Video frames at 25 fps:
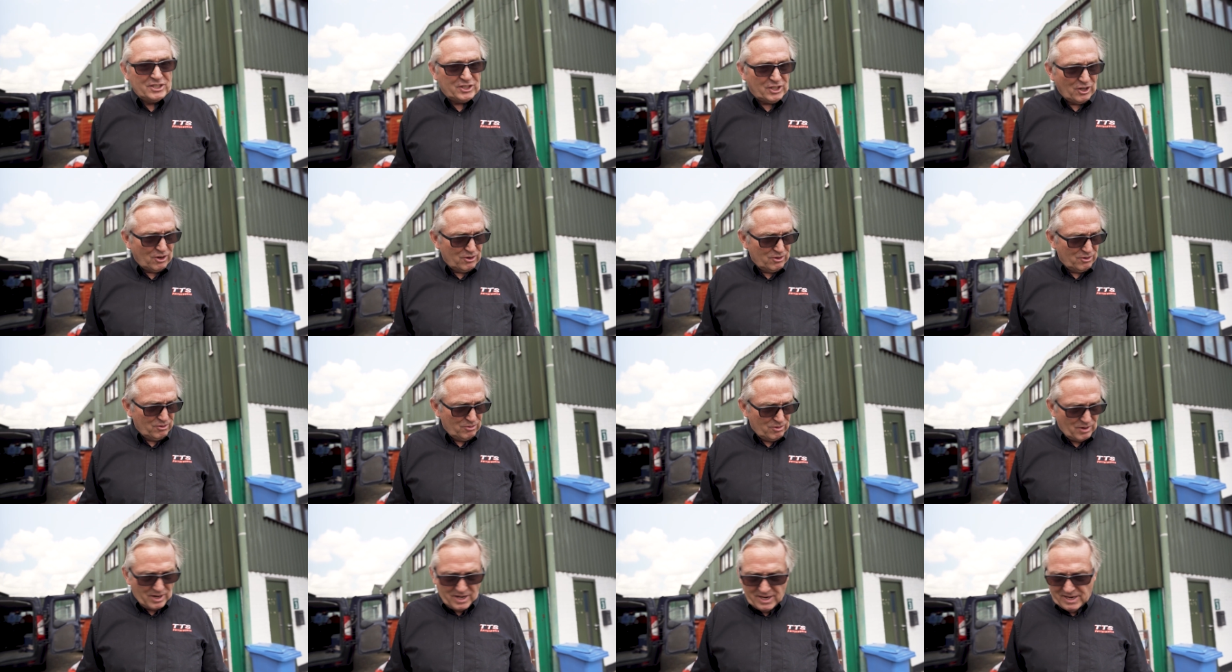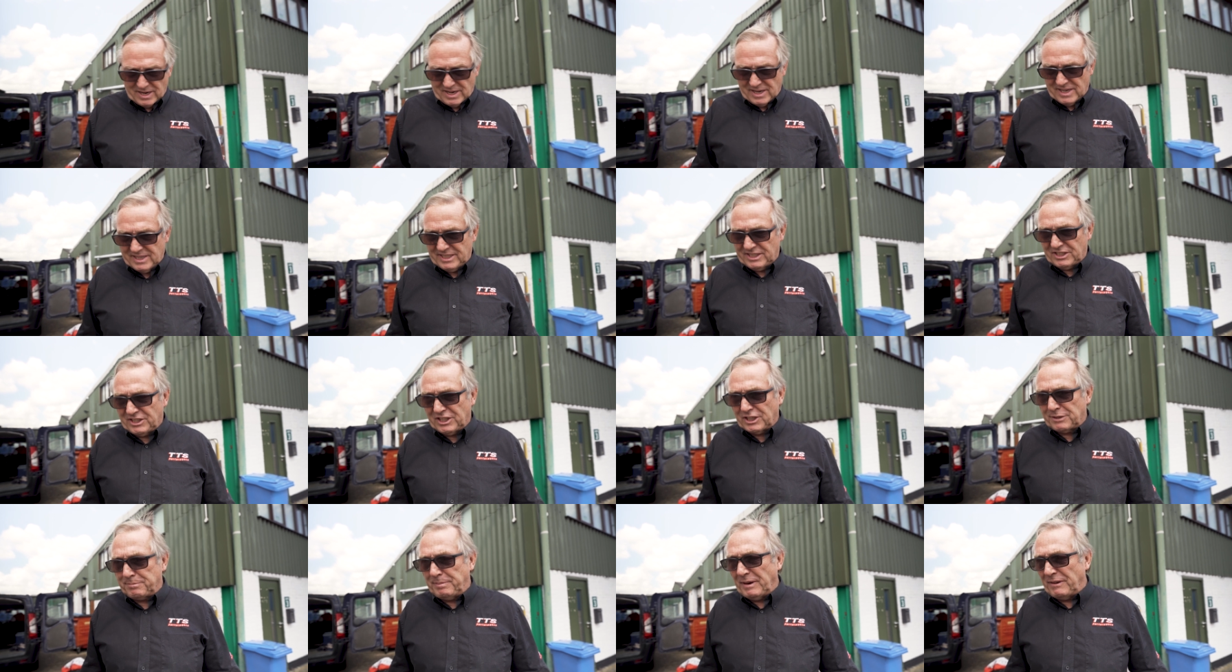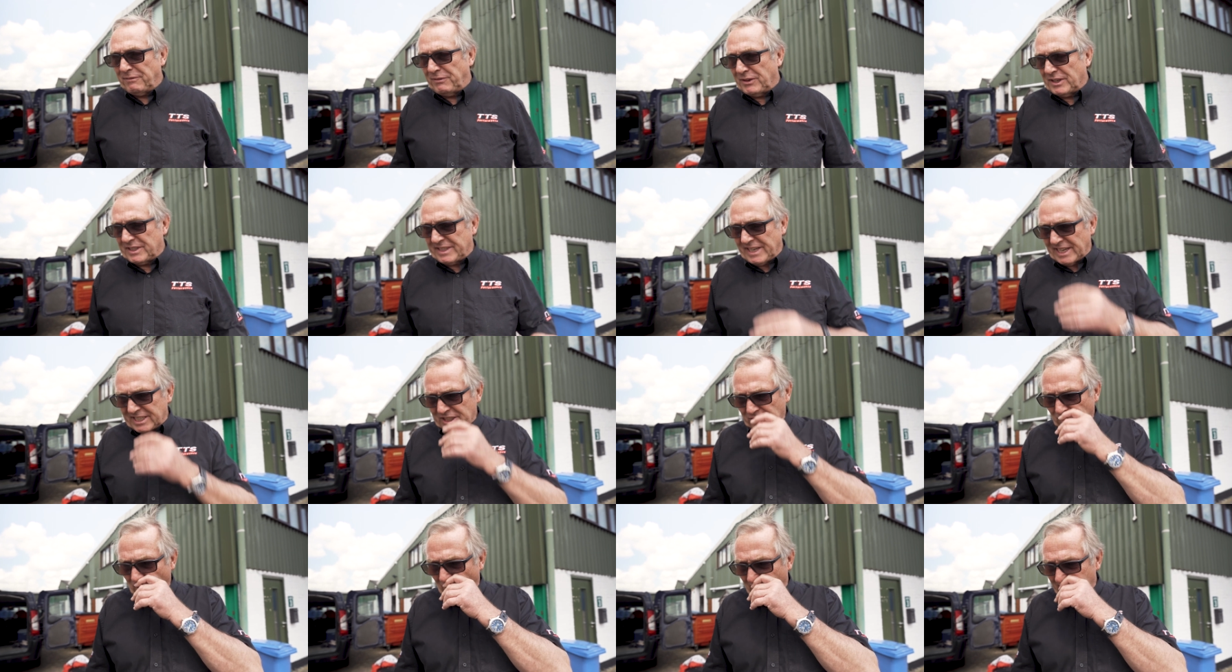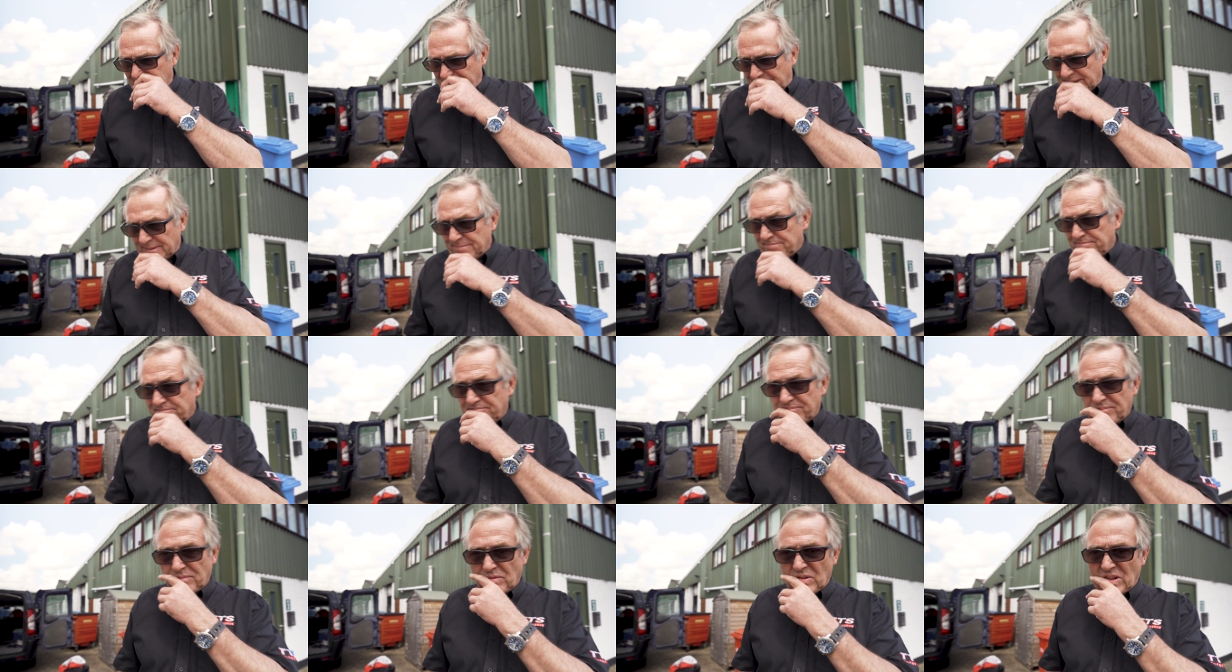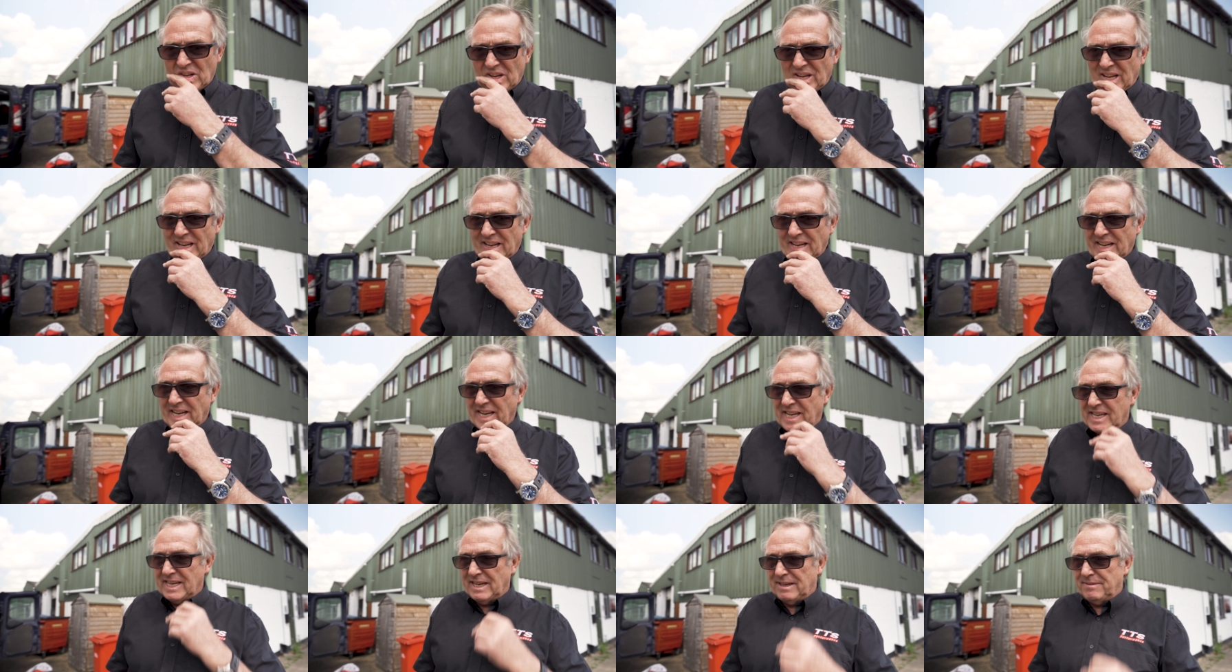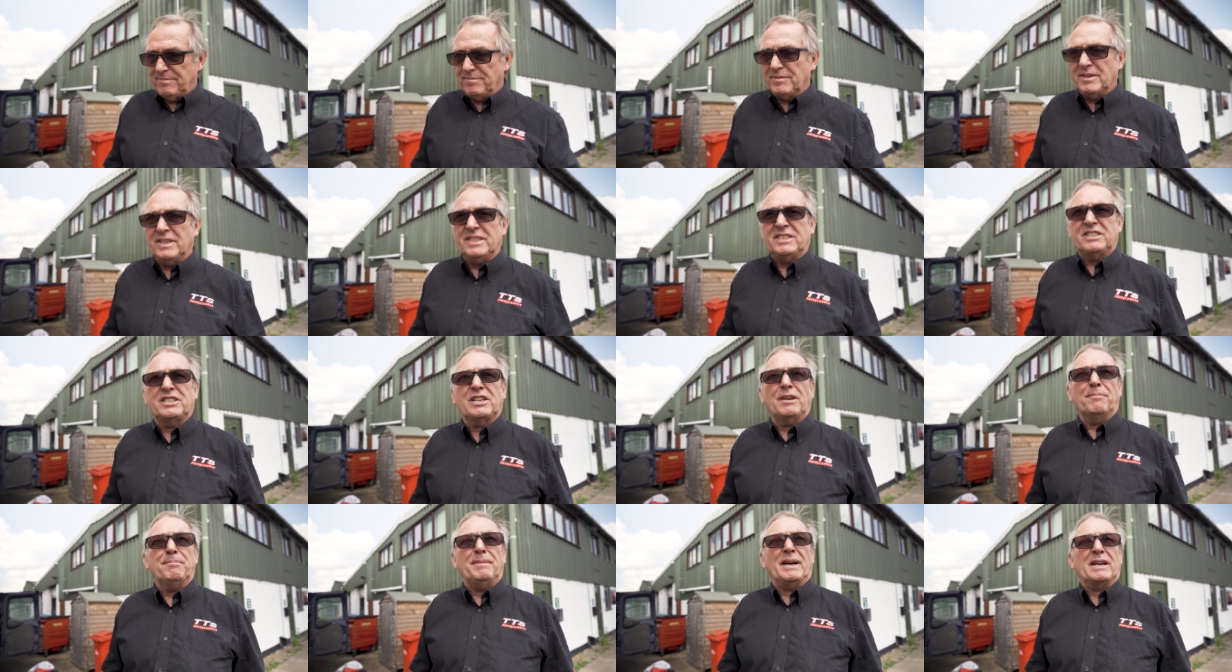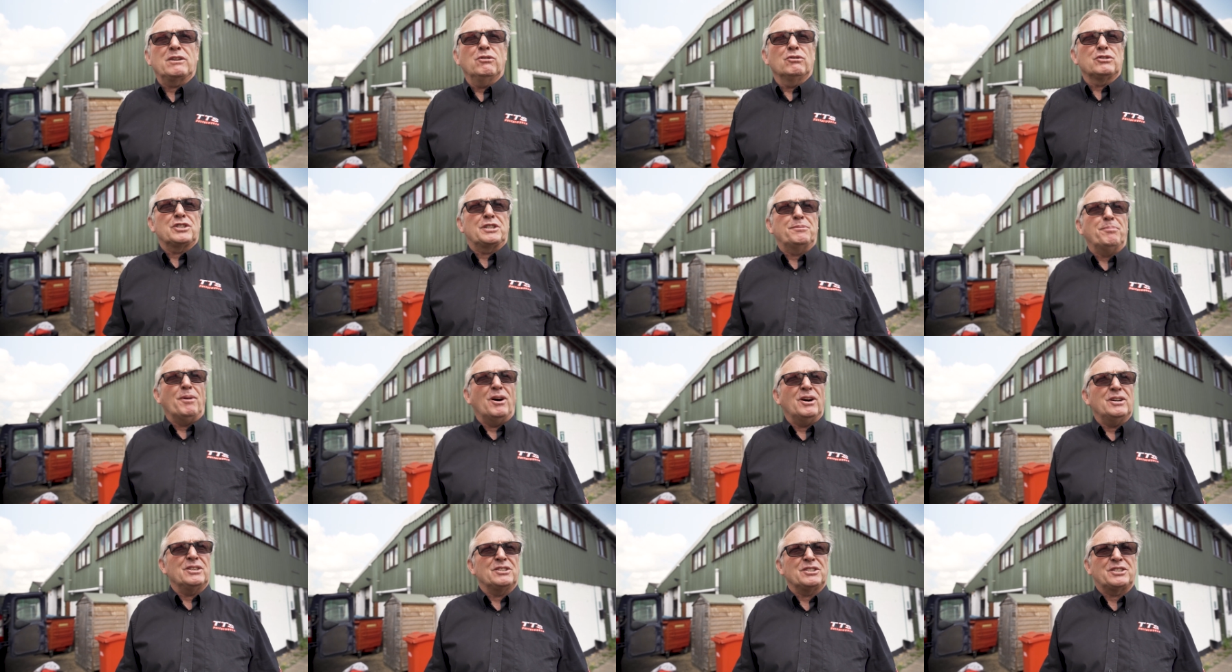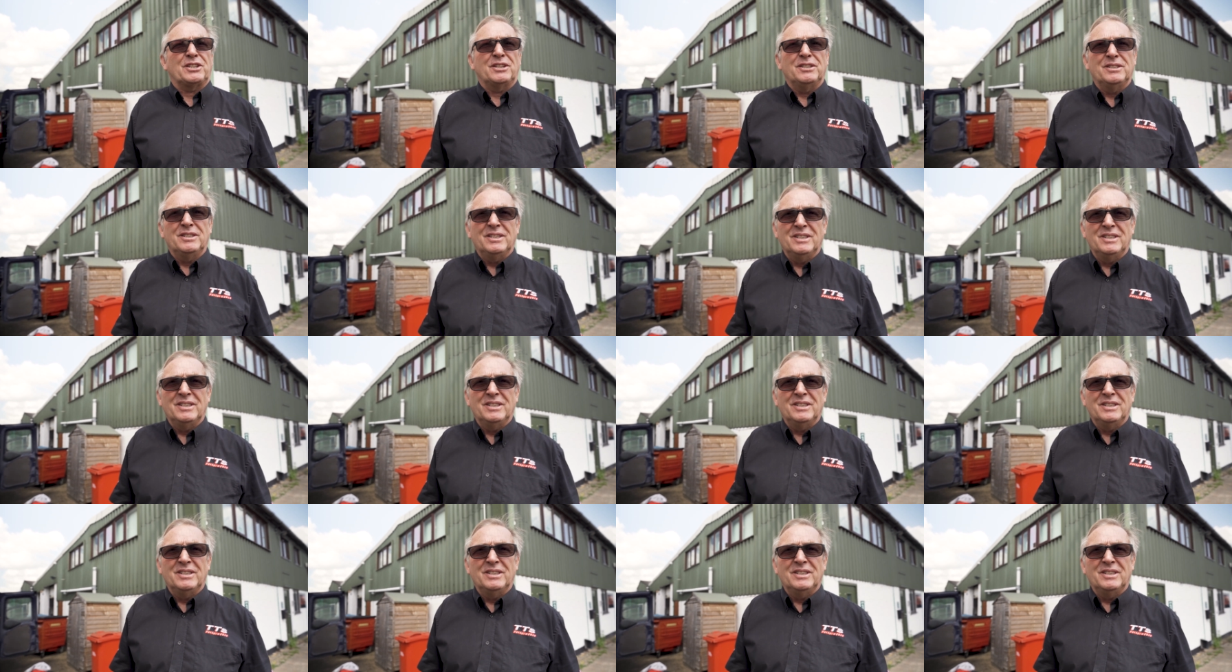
So he's just been for a test ride. He's come back all smiles.